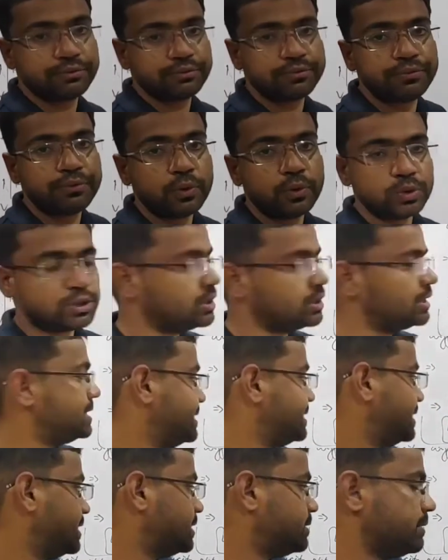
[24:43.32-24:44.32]
fourth
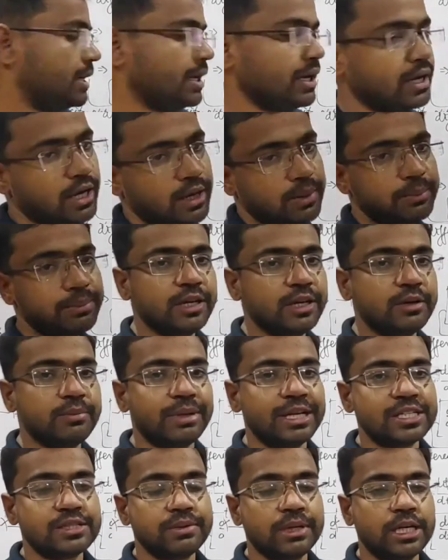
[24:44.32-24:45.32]
result,
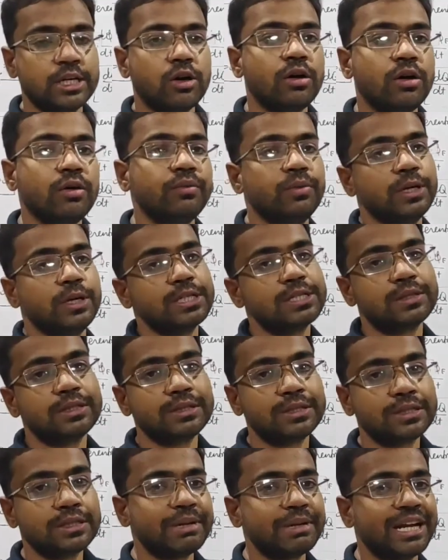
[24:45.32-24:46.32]
Ampere-Maxwell law, was
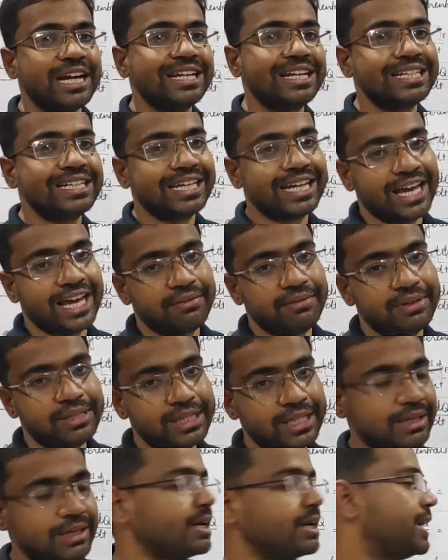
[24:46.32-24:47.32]
predicting
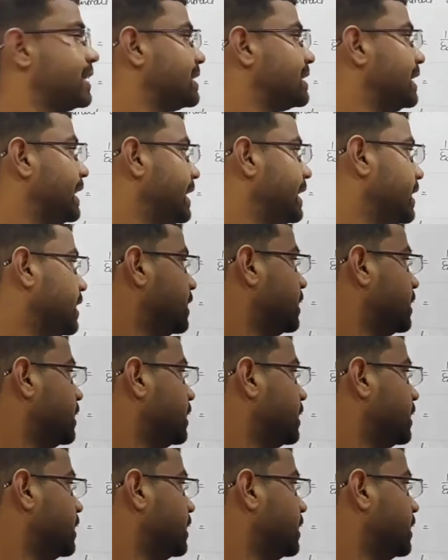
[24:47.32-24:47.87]
everything correctly.